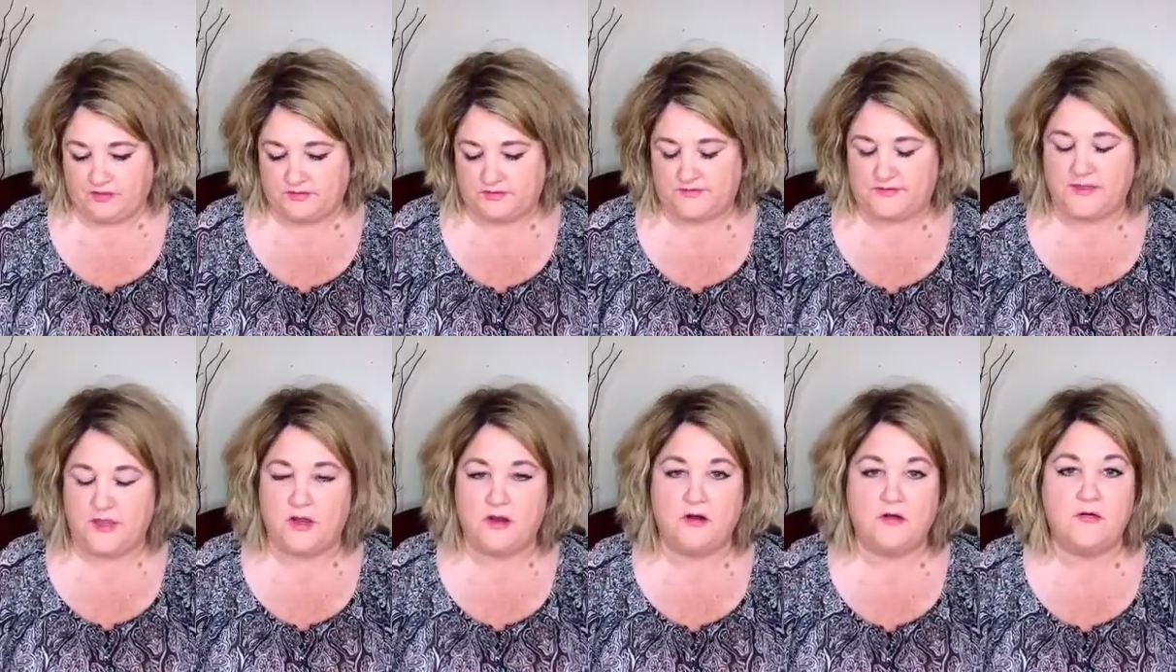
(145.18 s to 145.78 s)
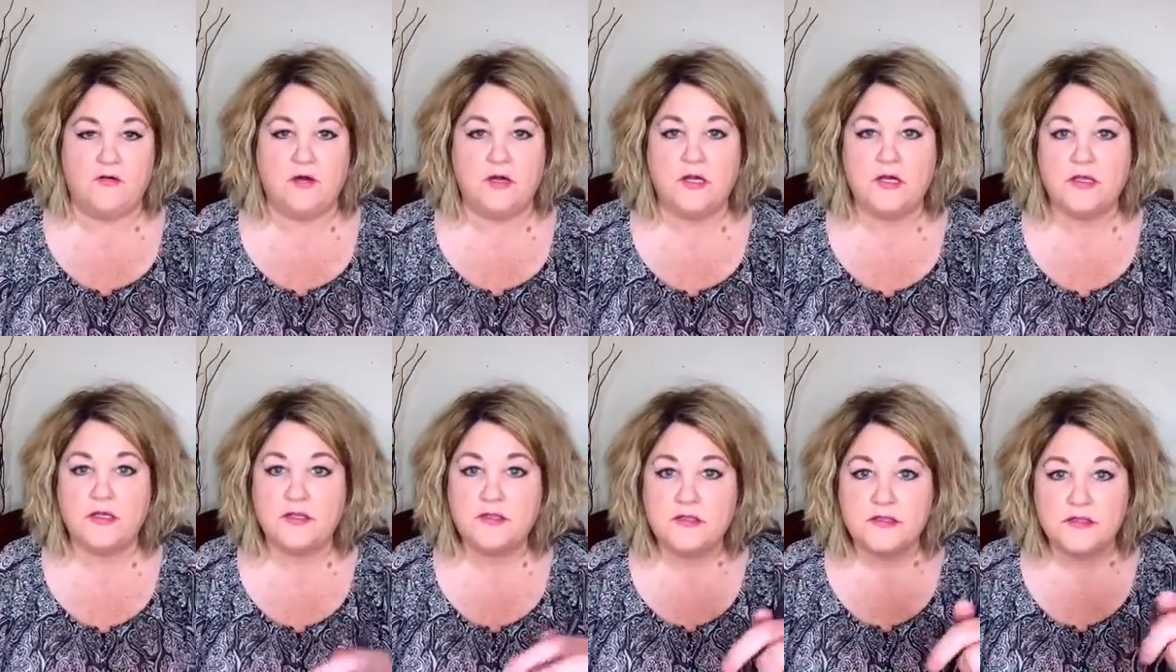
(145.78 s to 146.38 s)
So
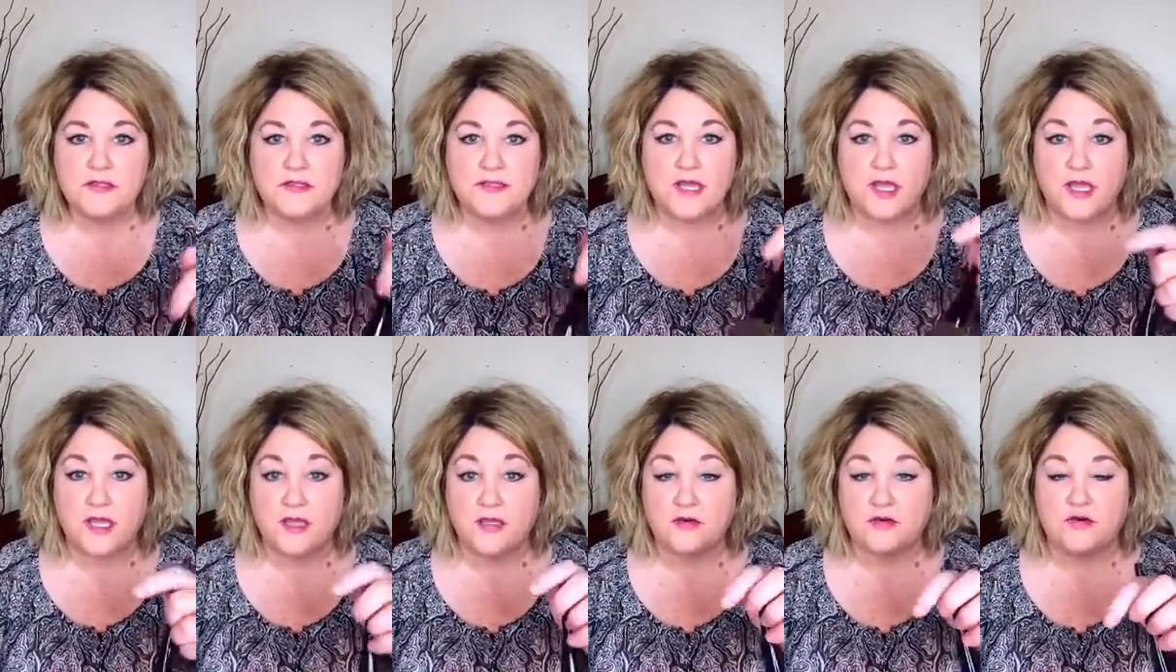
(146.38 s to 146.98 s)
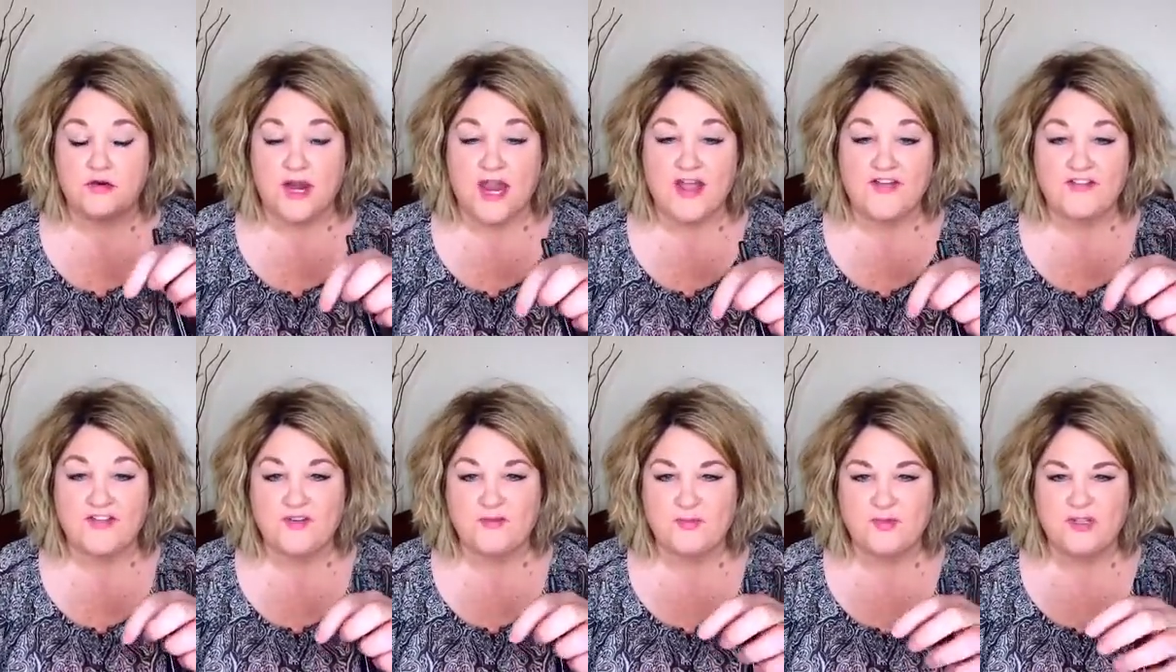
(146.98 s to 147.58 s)
the
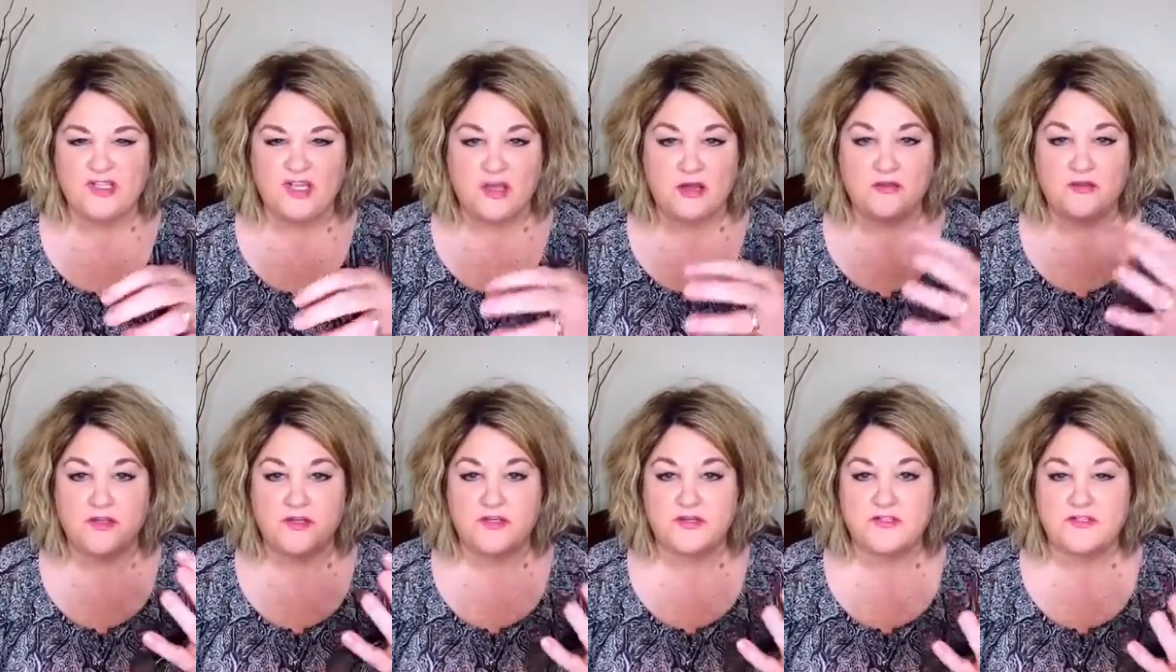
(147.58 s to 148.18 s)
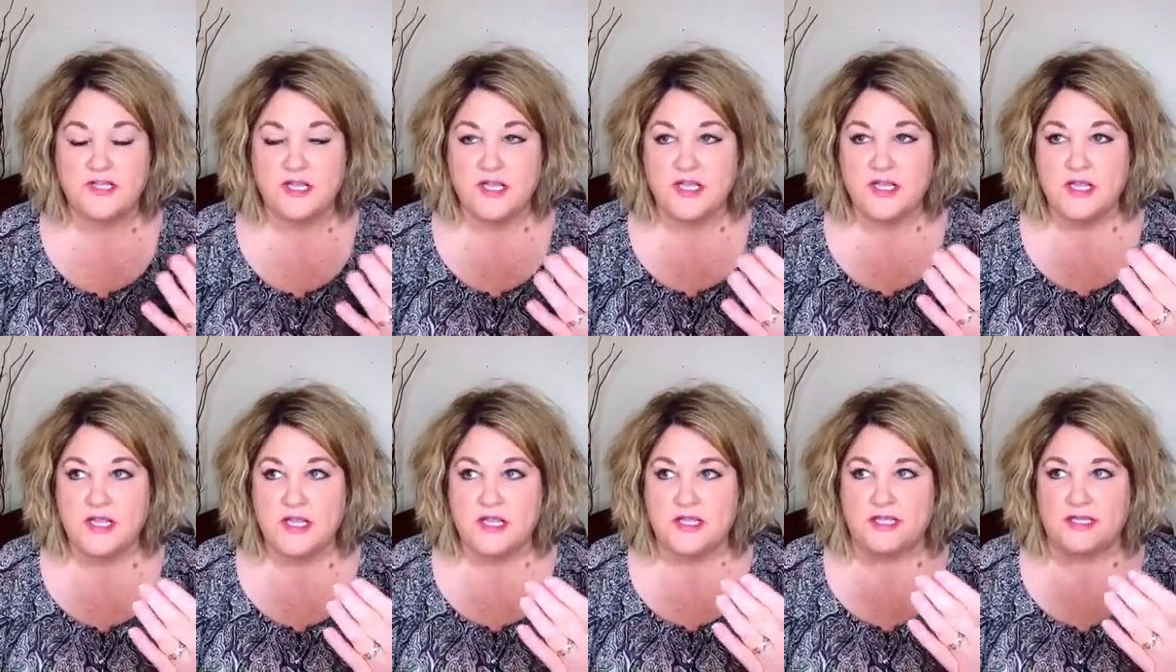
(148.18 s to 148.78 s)
graphic below,
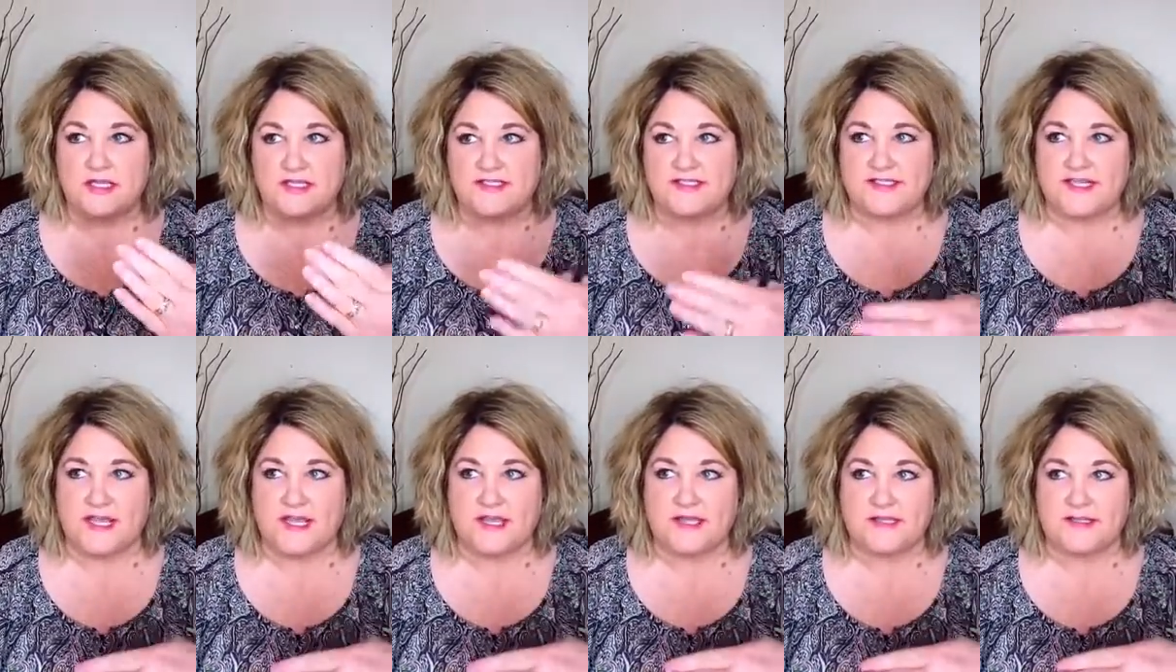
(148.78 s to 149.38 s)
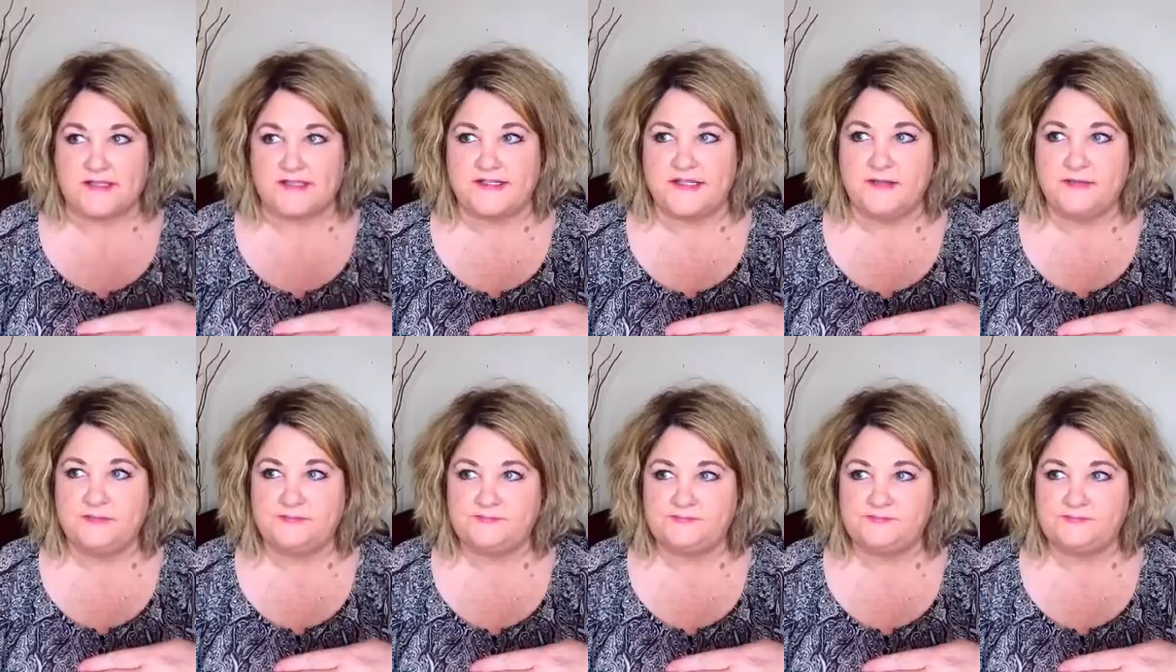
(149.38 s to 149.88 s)
it says,